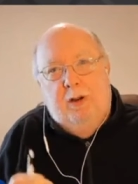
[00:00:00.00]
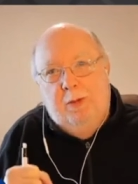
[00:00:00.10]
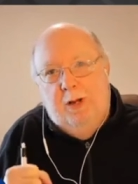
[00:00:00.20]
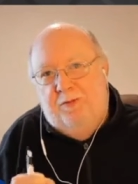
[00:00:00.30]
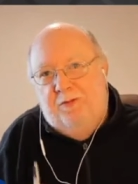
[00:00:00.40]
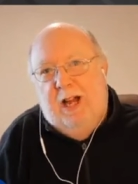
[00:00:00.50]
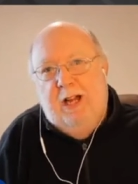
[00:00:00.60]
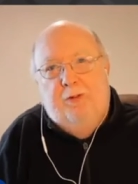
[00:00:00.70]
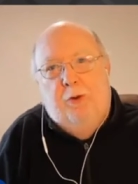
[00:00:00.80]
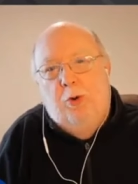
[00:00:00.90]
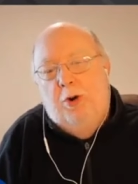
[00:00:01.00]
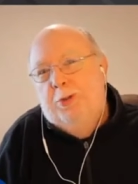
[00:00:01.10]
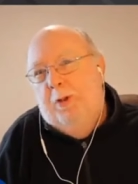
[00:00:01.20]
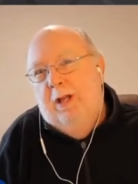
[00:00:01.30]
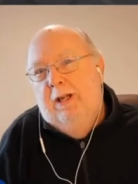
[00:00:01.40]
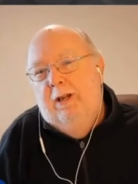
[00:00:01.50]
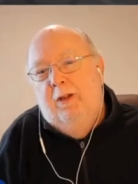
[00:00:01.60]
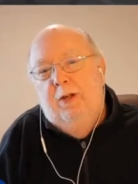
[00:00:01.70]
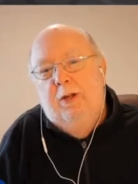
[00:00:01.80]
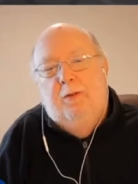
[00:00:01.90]
I'm going to fight for spending
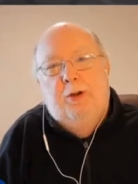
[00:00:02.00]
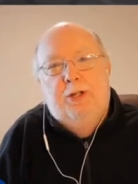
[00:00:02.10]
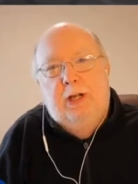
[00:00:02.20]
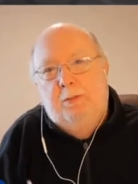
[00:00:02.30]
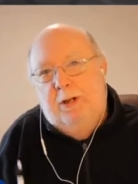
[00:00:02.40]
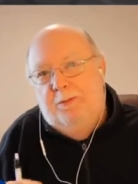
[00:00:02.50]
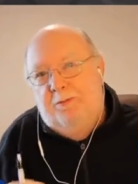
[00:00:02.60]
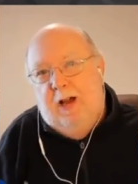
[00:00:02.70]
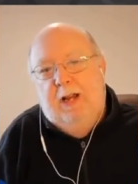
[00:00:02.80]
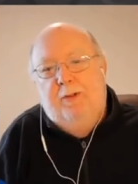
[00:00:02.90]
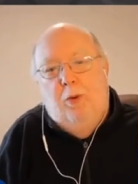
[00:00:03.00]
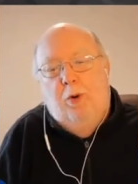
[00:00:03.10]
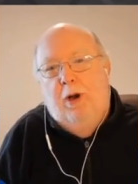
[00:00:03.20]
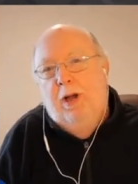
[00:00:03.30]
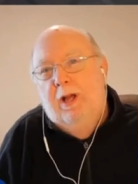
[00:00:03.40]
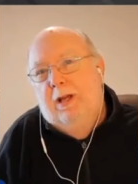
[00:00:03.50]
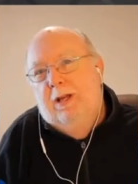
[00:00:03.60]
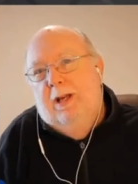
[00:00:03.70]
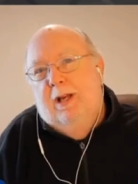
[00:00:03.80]
on the university. I'm going to fight for uh,